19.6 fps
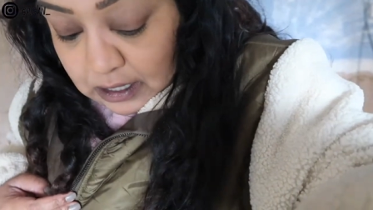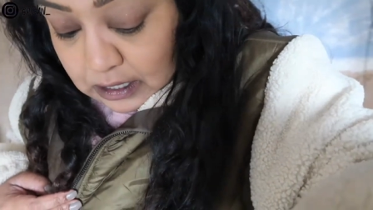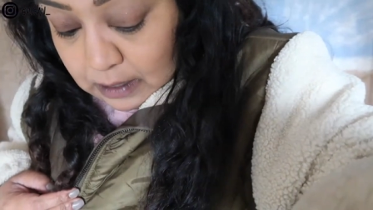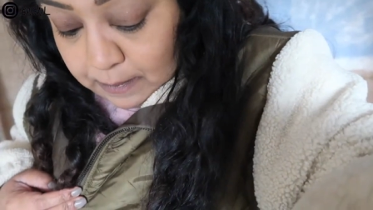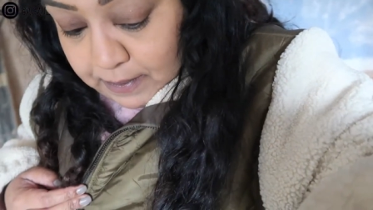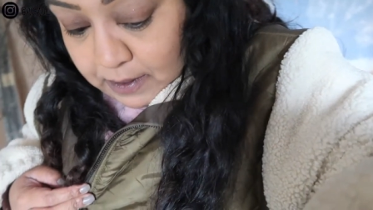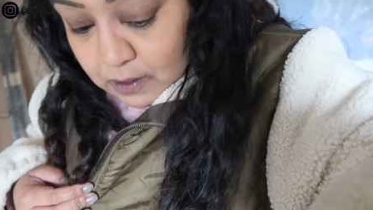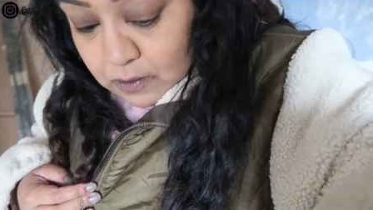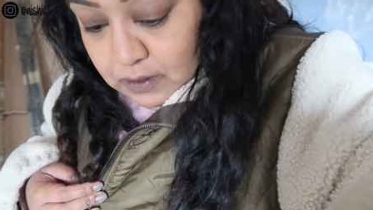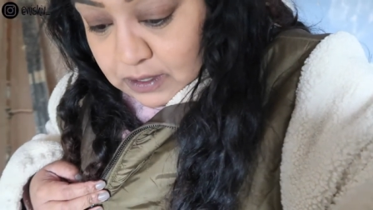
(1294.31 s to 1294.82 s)
The
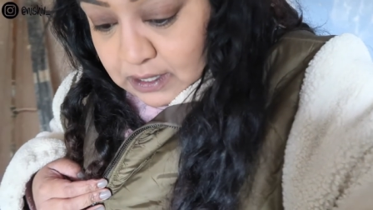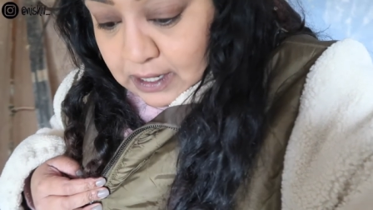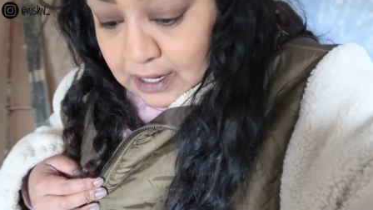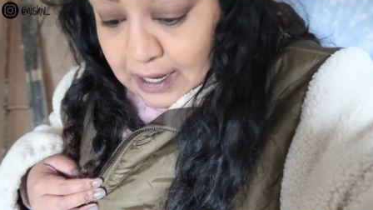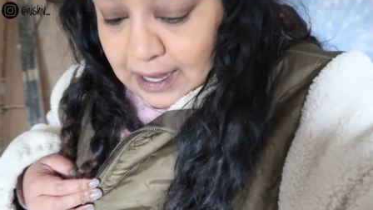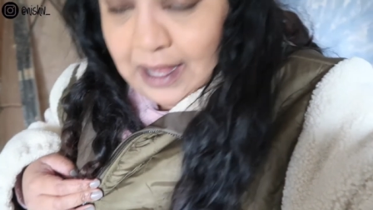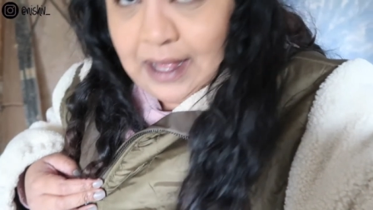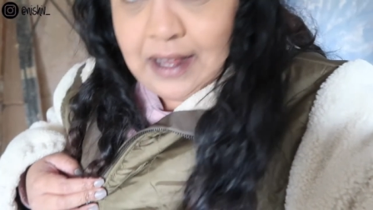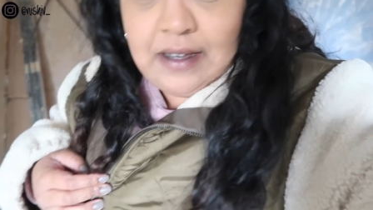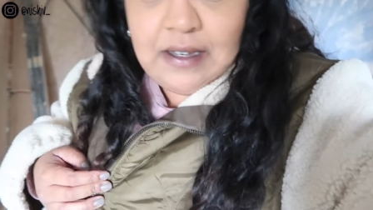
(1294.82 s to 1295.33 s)
builder
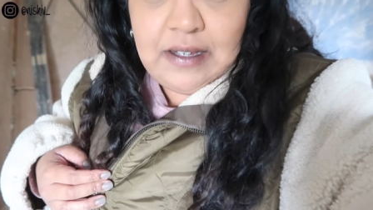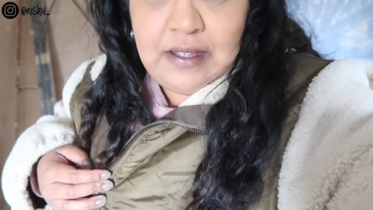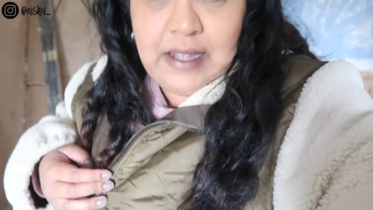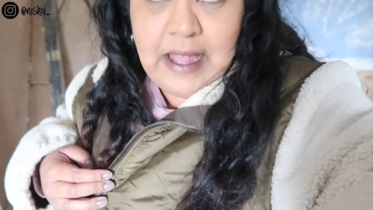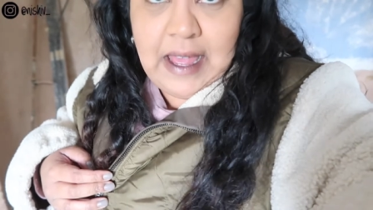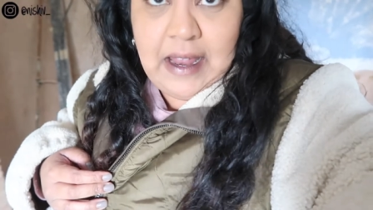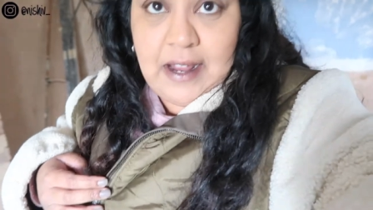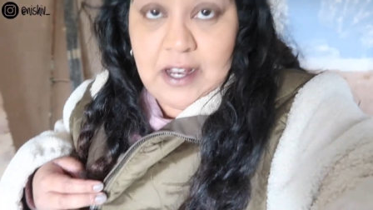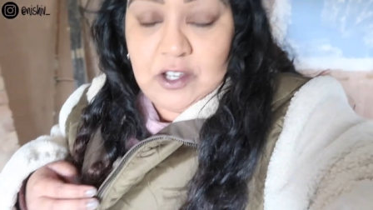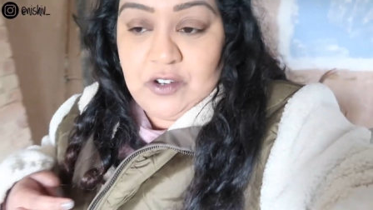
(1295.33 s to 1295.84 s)
and
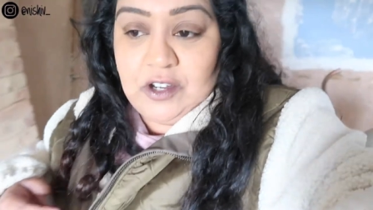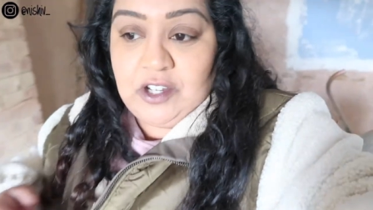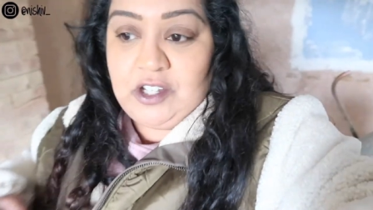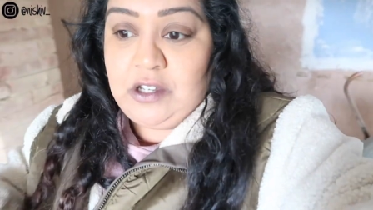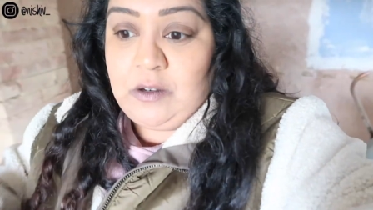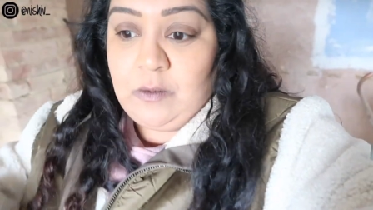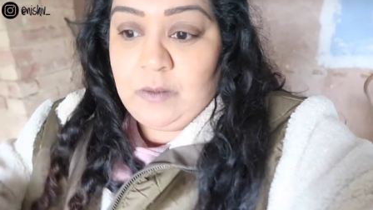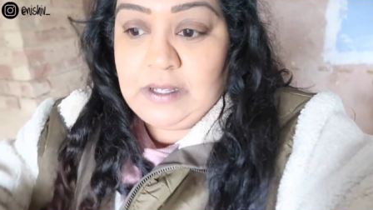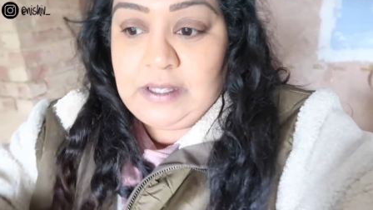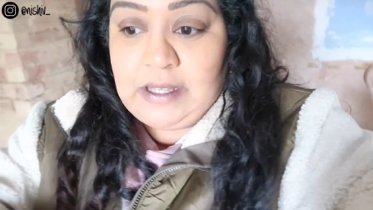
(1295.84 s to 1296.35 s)
the
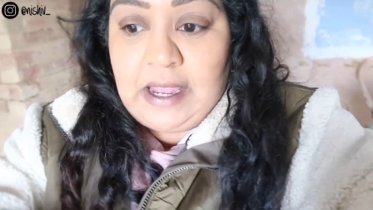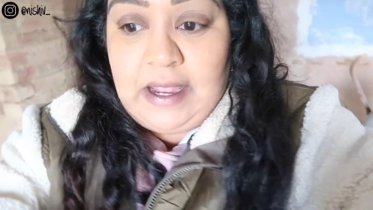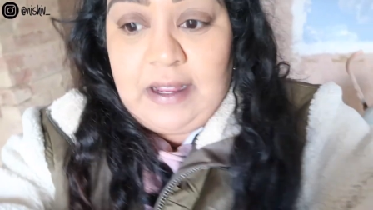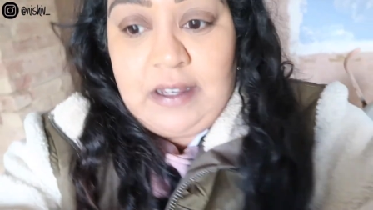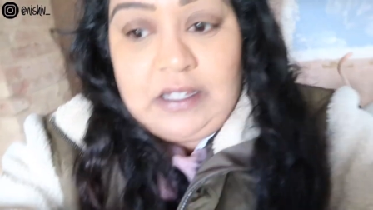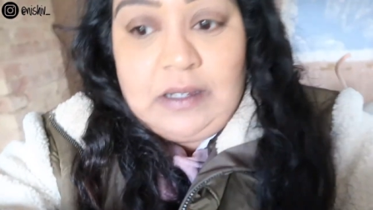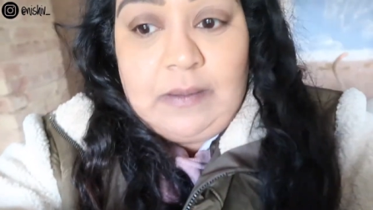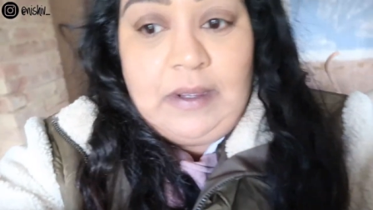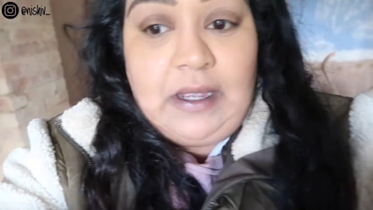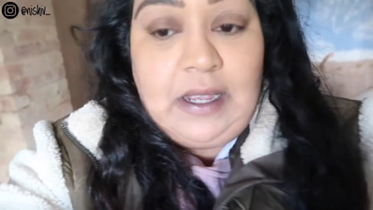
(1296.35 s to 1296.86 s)
electrician were
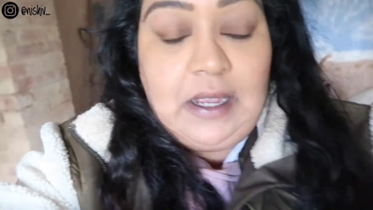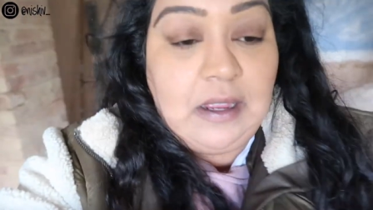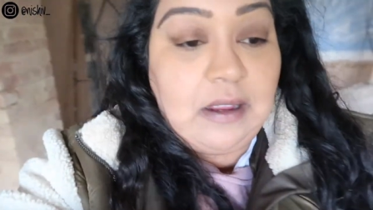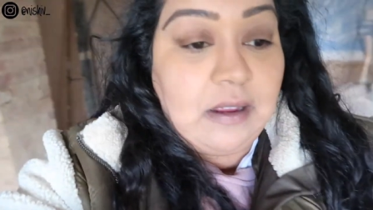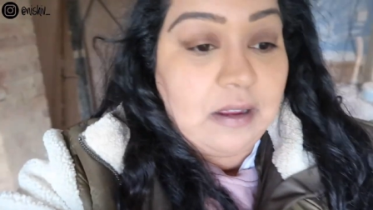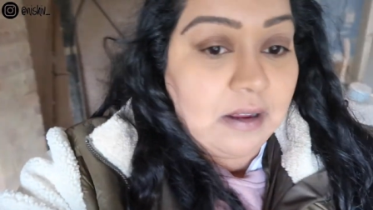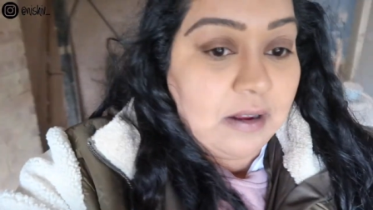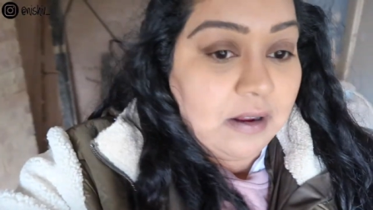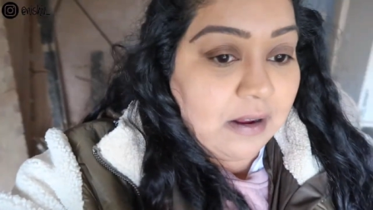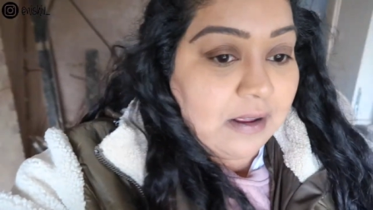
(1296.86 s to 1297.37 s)
saying to me,